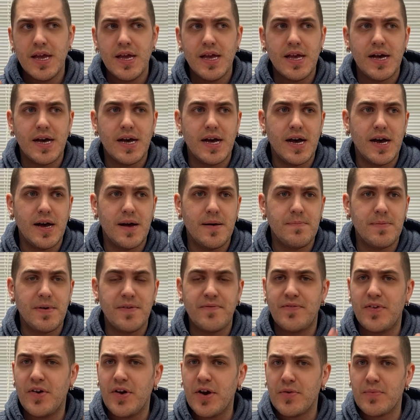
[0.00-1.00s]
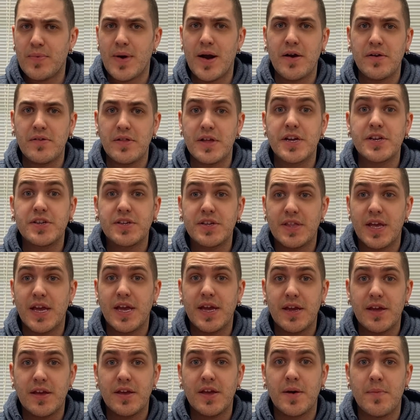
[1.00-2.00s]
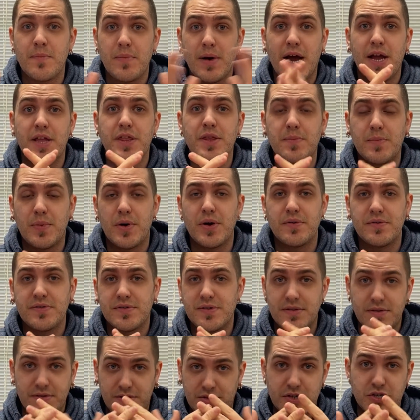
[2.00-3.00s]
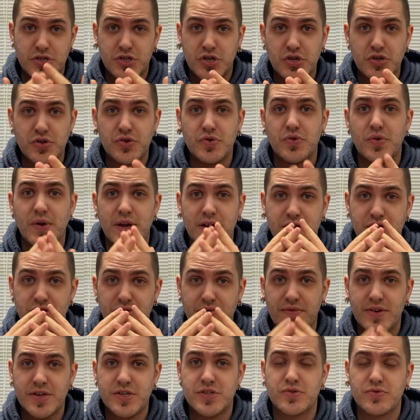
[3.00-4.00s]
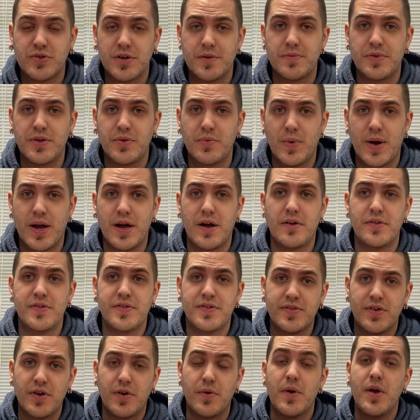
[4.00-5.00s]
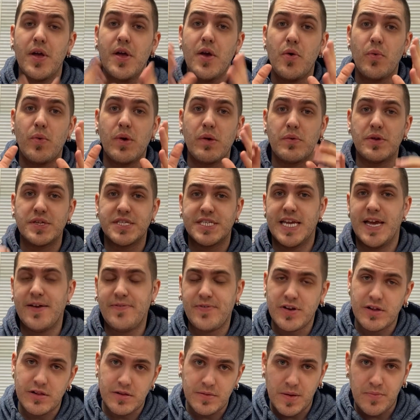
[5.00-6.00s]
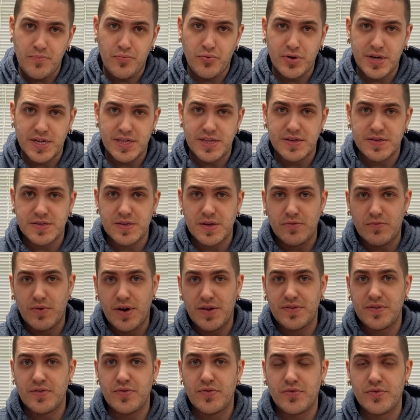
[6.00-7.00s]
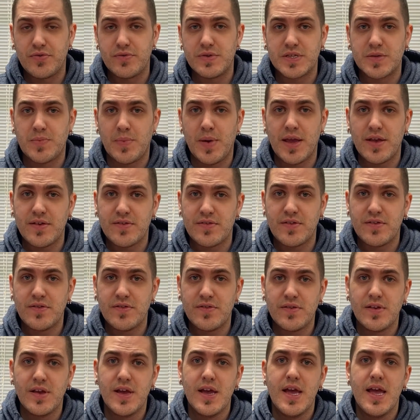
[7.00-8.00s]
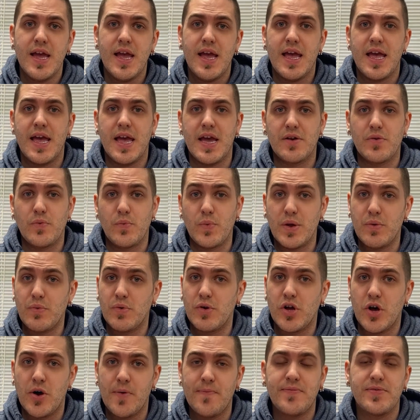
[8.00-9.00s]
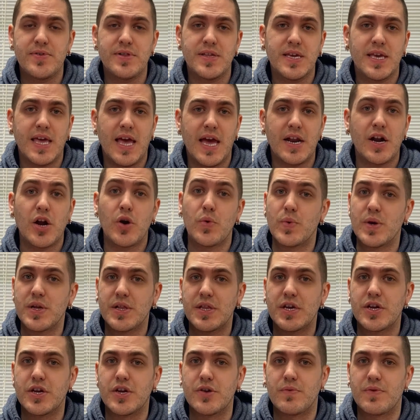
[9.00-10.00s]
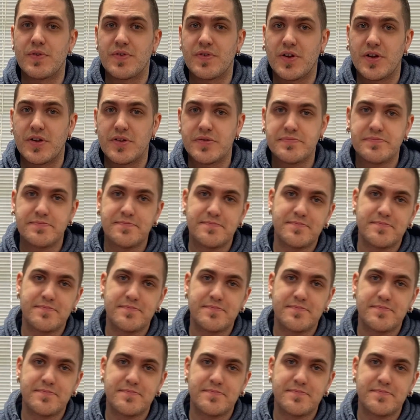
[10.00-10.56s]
but very rarely do they combine the two and do extremely well. So we will definitely be putting this resin through its paces, and we will hopefully get a really good result.